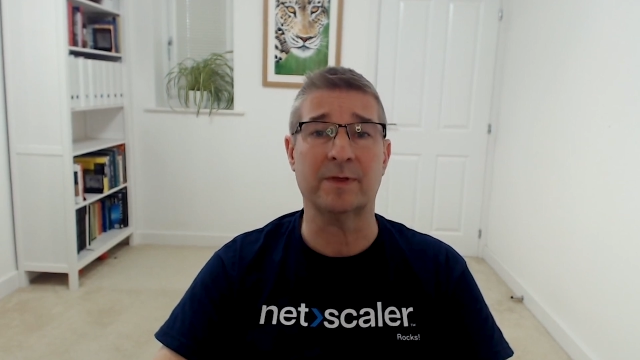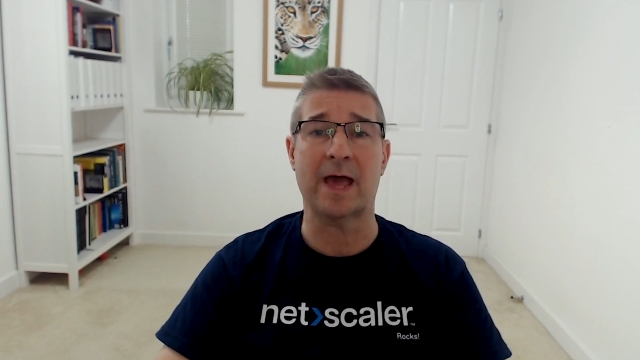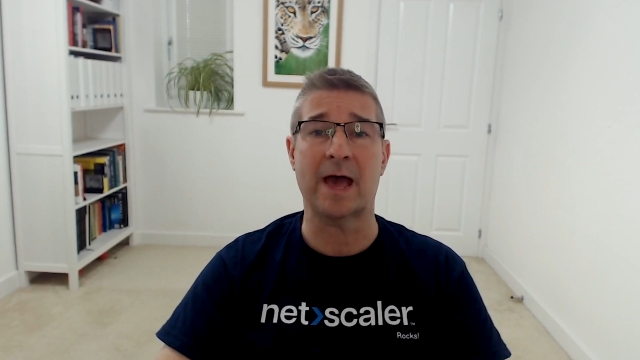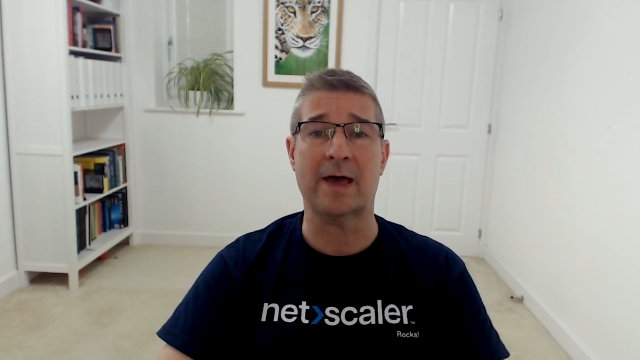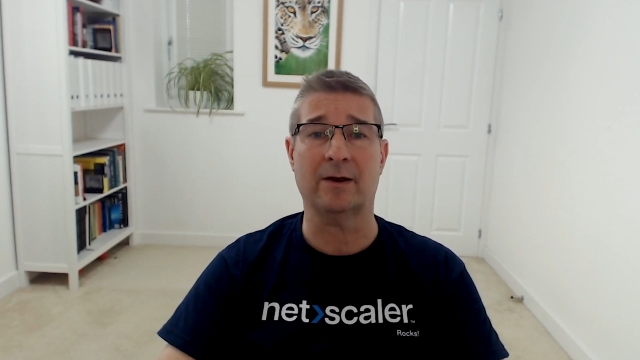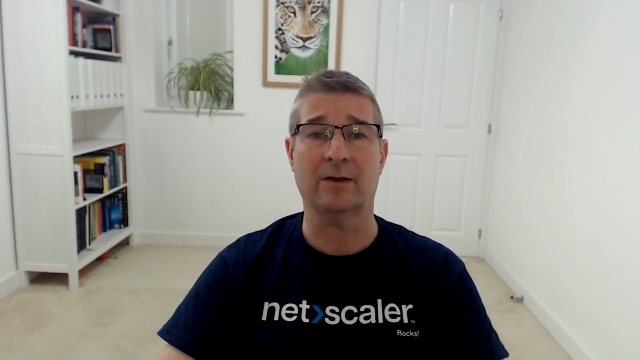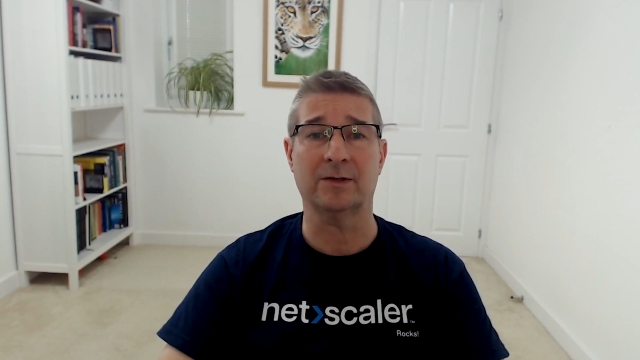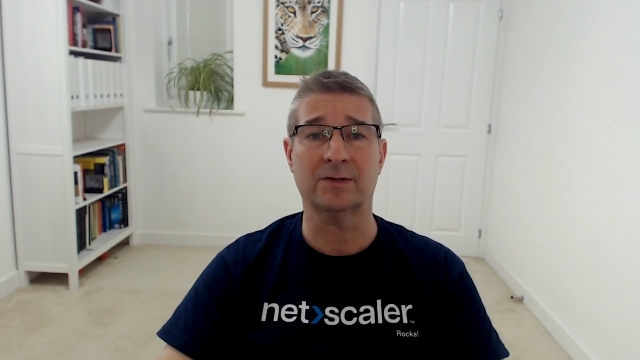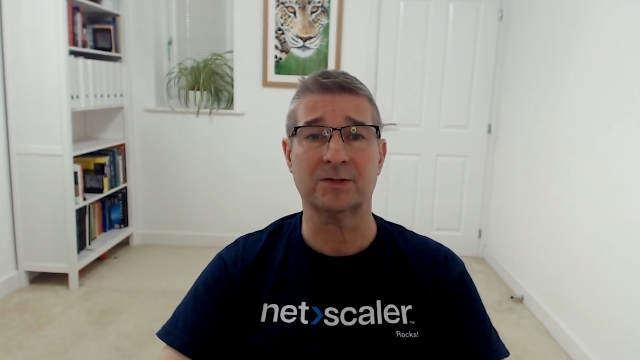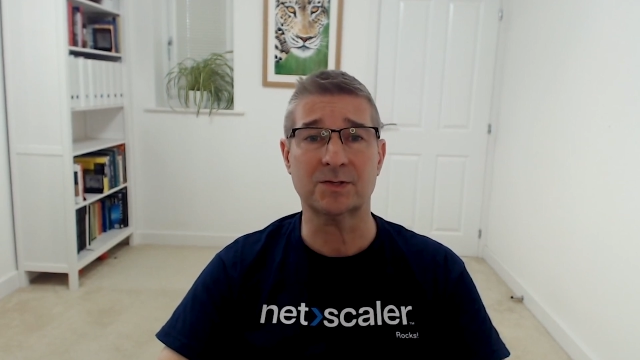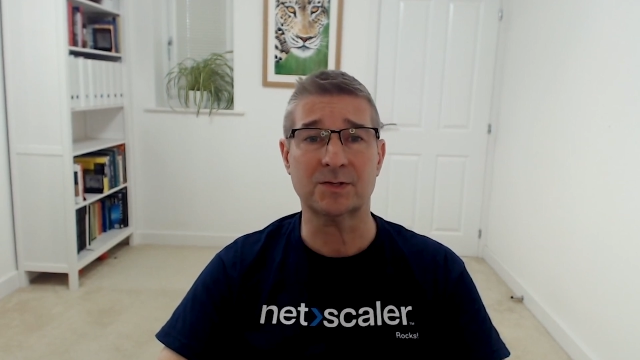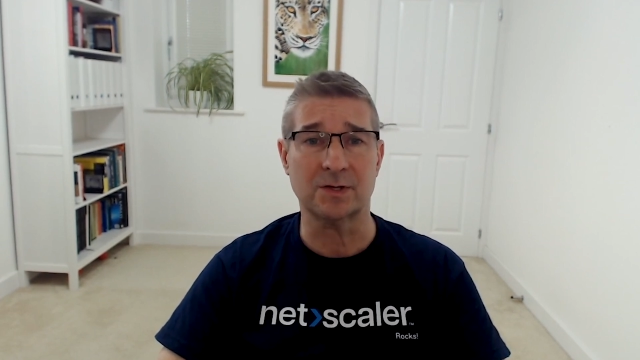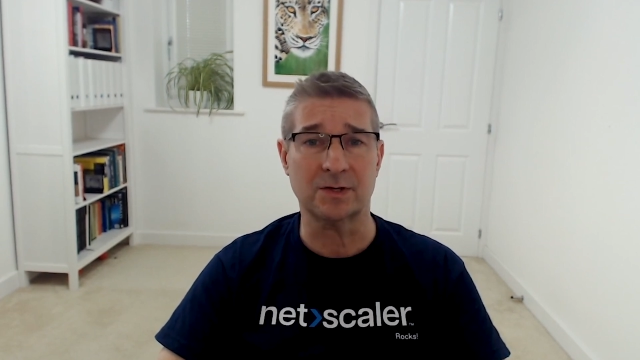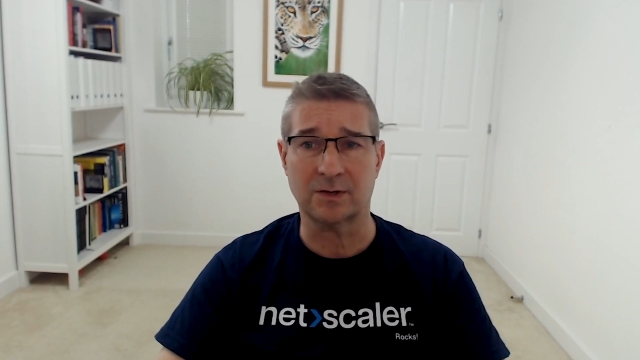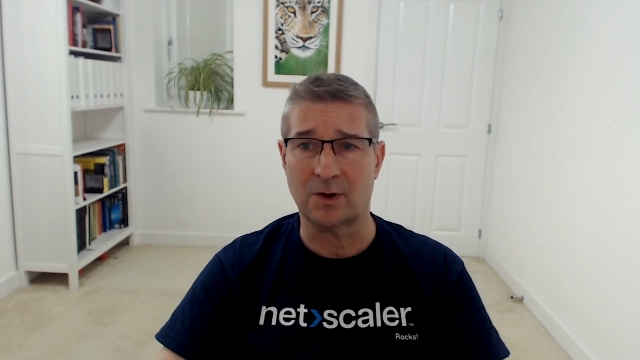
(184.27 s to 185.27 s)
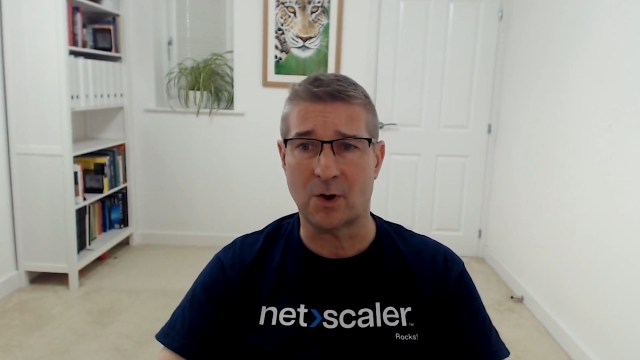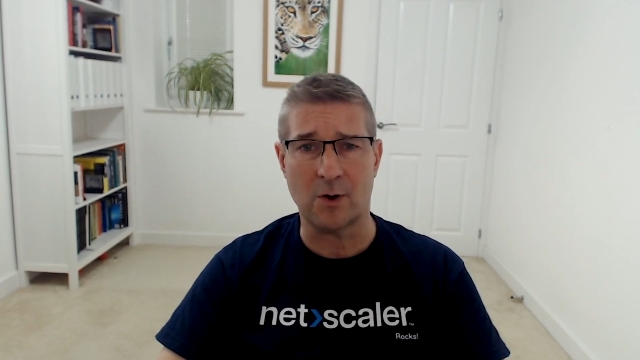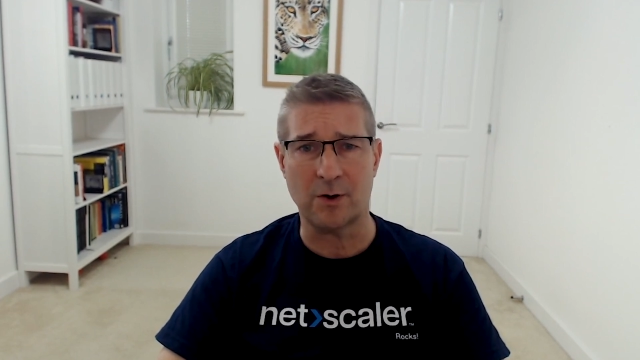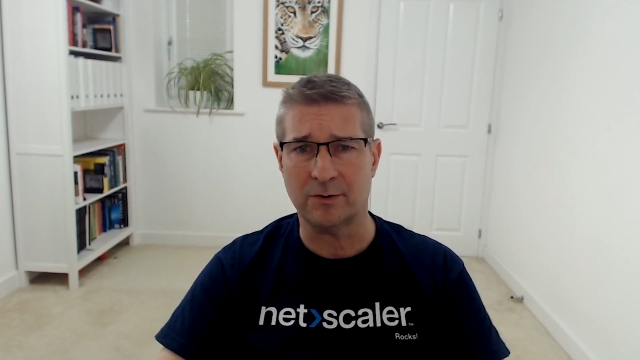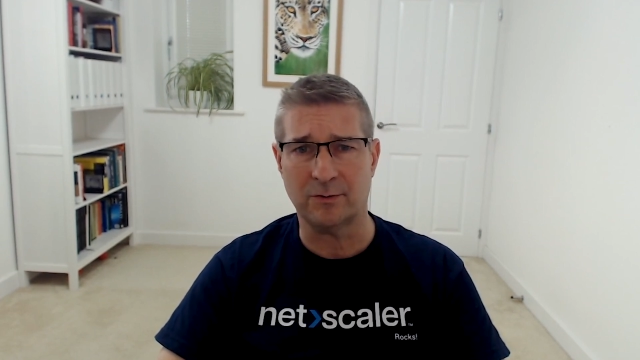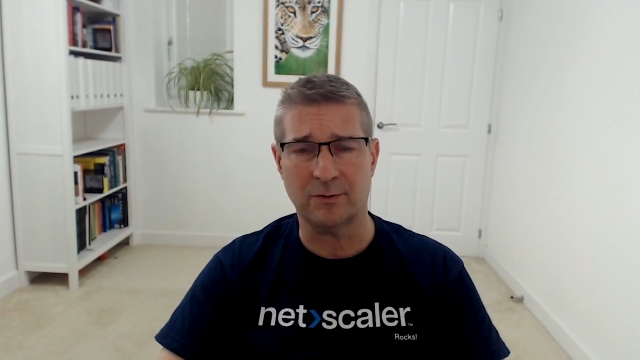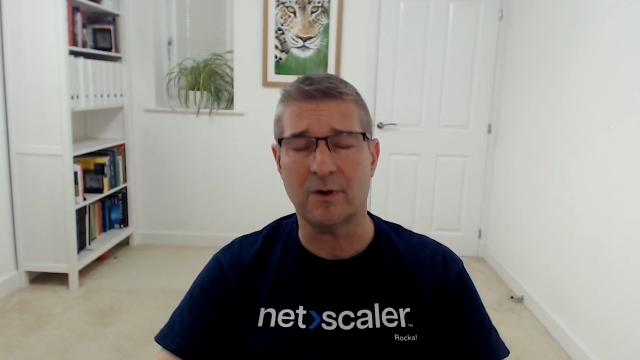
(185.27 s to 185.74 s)
analysts,
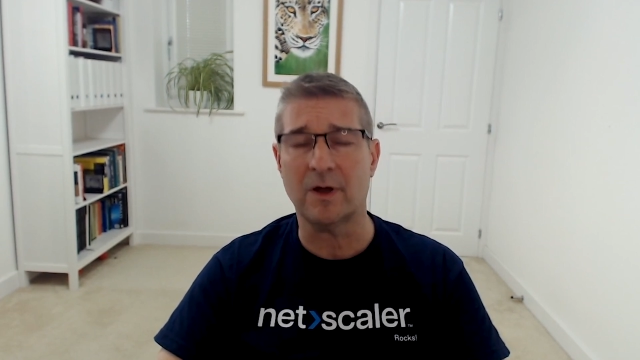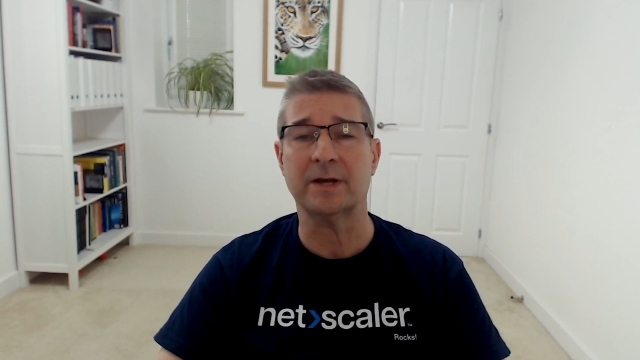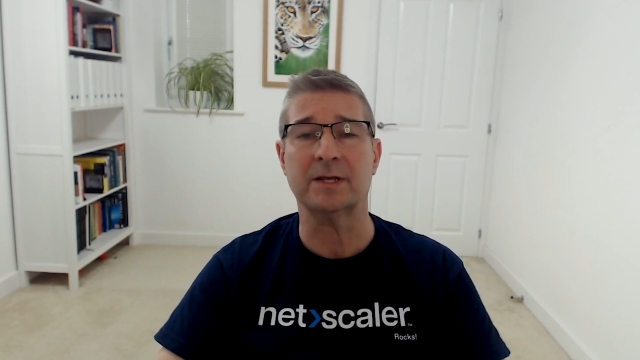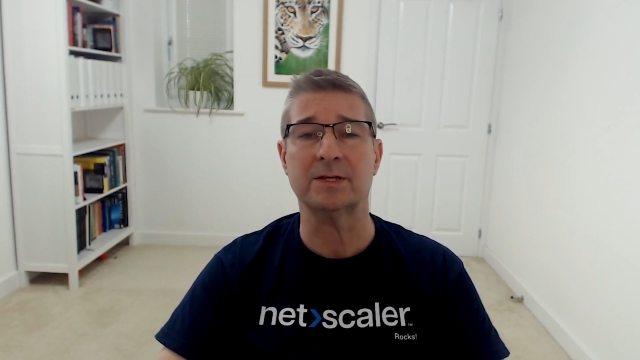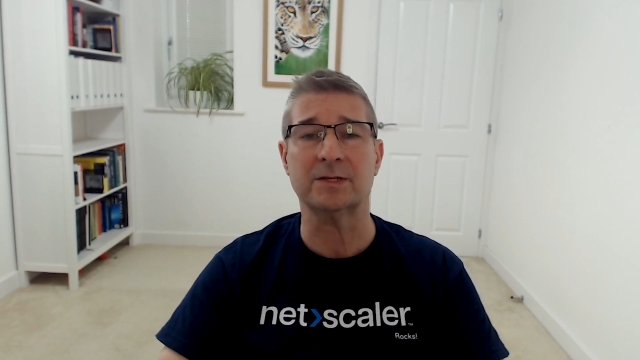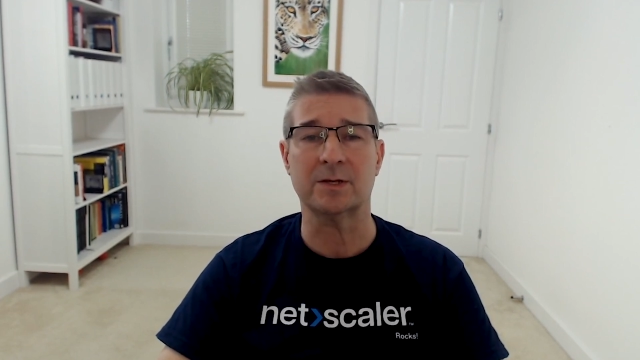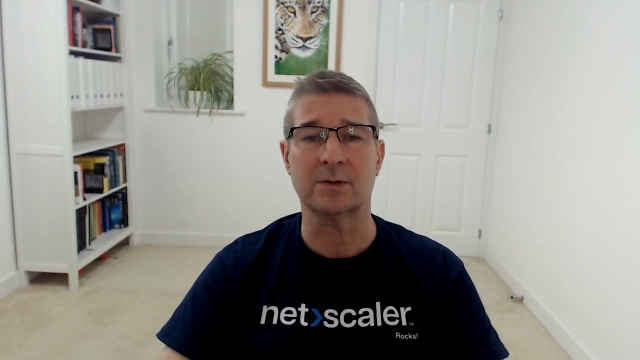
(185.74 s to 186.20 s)
Gartner or IDC or